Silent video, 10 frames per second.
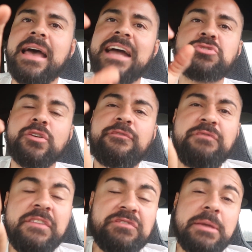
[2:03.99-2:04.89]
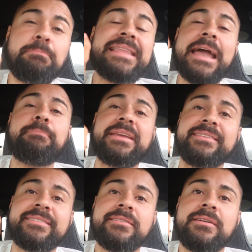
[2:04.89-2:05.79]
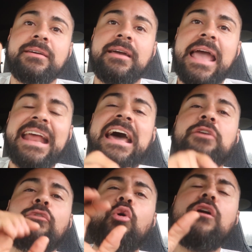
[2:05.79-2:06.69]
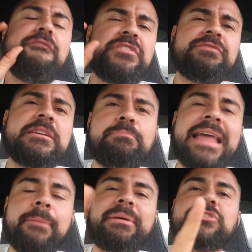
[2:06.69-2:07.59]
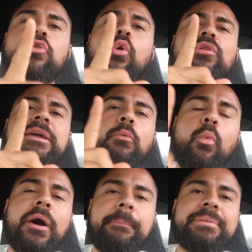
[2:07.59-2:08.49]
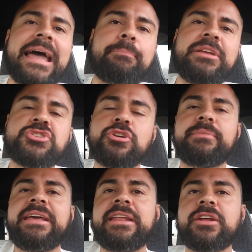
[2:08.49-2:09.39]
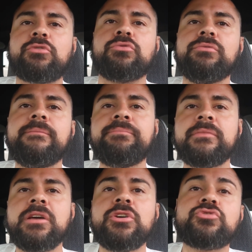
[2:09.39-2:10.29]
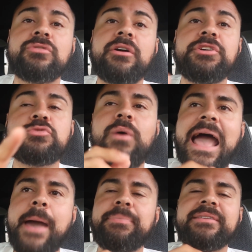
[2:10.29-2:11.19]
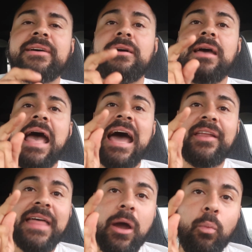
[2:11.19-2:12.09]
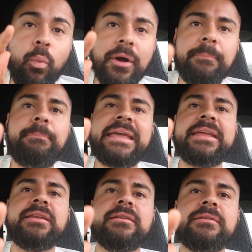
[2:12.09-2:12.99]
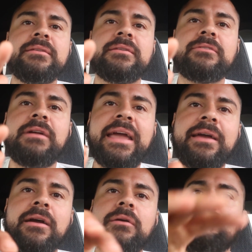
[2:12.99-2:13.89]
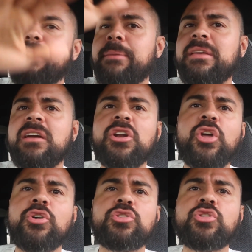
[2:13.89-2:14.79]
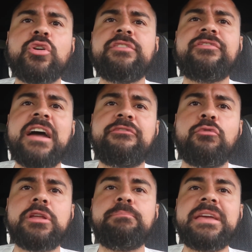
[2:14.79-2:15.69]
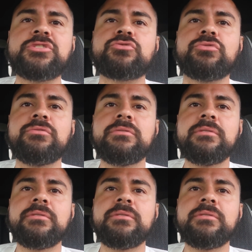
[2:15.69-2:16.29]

I took 50 black beans, and out of all 50 black beans, only one black bean germinated and grew. So now here's what happened. Out of that one bean, right, maybe another 35, 40 beans grew.